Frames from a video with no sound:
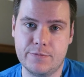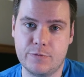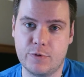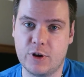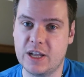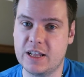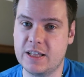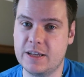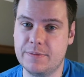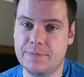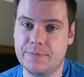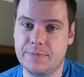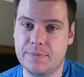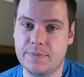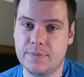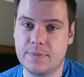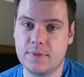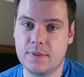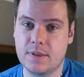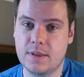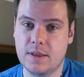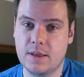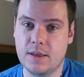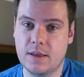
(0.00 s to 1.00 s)
Really?
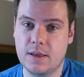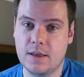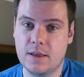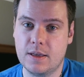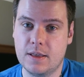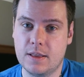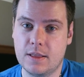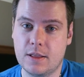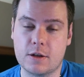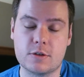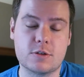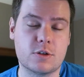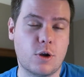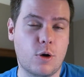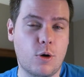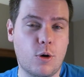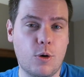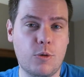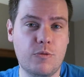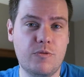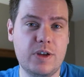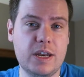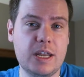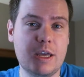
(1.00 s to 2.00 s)
There's a
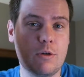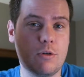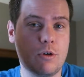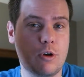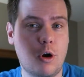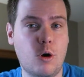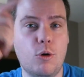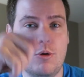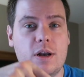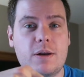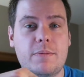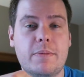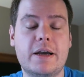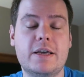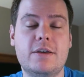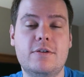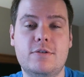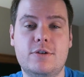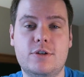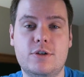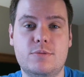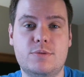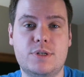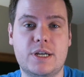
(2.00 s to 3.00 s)
whole video. Go into my
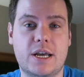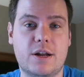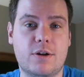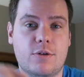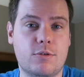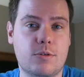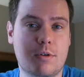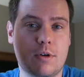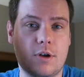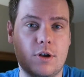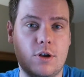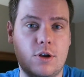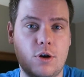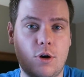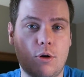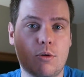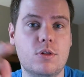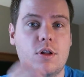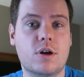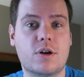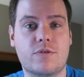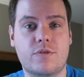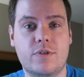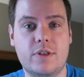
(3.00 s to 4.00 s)
YouTube channel, go
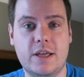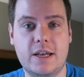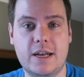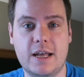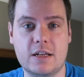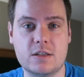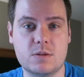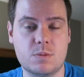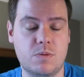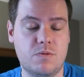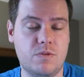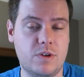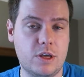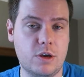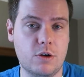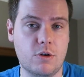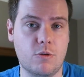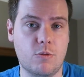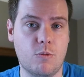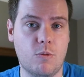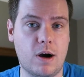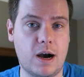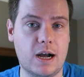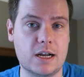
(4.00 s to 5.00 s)
look for the announcement video
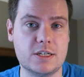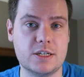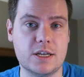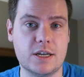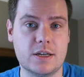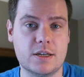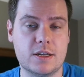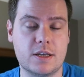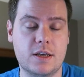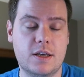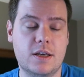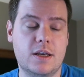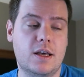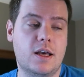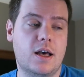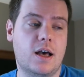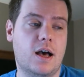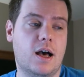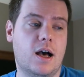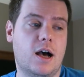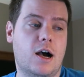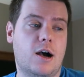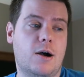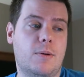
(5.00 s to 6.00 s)
and watch it.
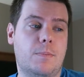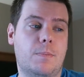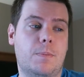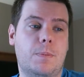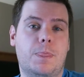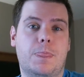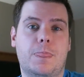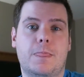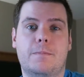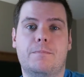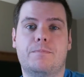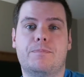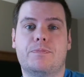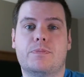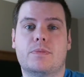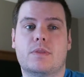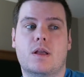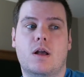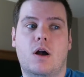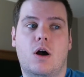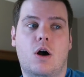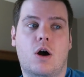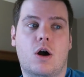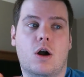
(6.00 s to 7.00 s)

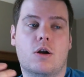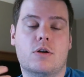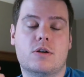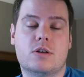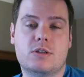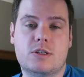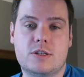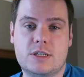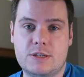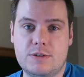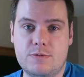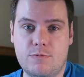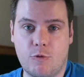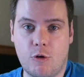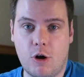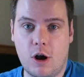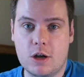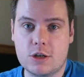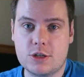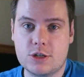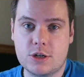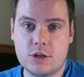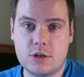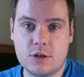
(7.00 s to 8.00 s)
Our
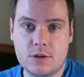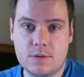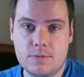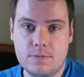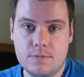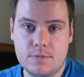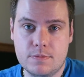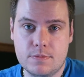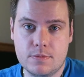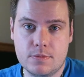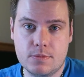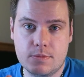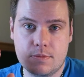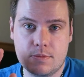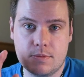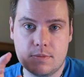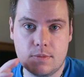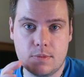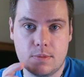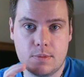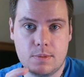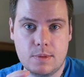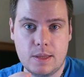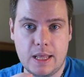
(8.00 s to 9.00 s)
roster
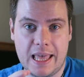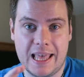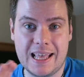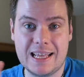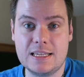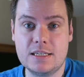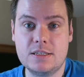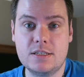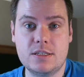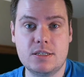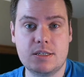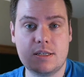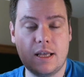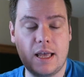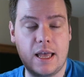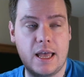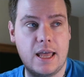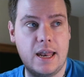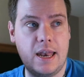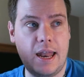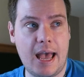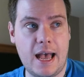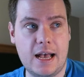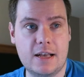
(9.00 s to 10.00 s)
is
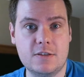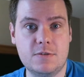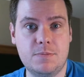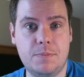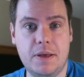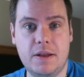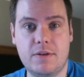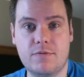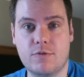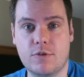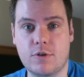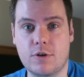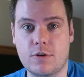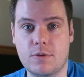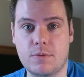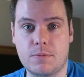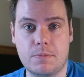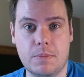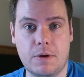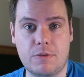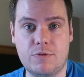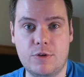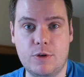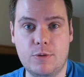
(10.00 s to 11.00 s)
and has been
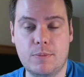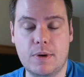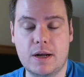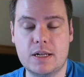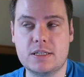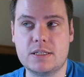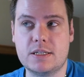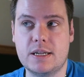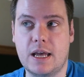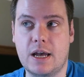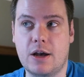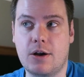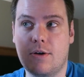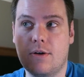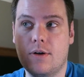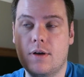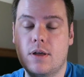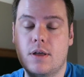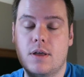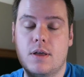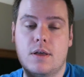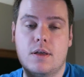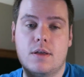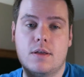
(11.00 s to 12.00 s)
for a few months now,
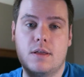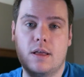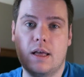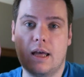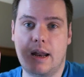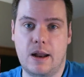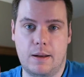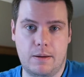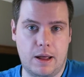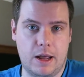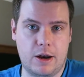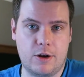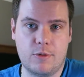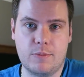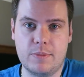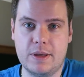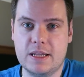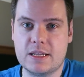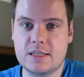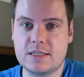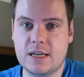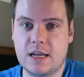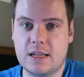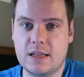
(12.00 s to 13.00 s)
and I don't
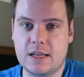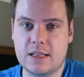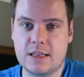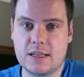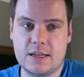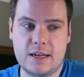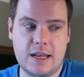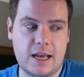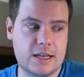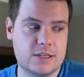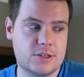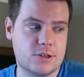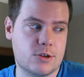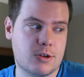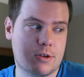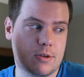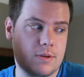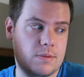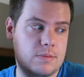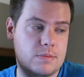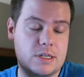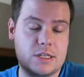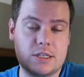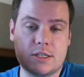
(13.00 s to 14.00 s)
mean to sound like an
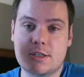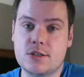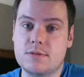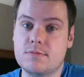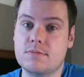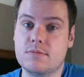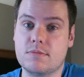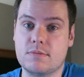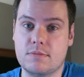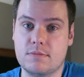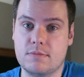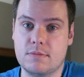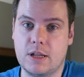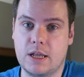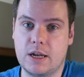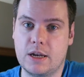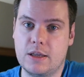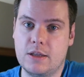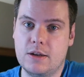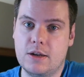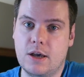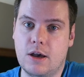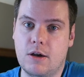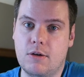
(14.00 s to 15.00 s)
asshole, I'm just
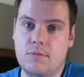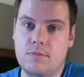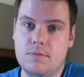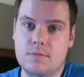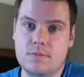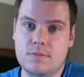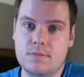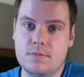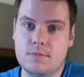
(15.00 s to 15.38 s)
letting you know.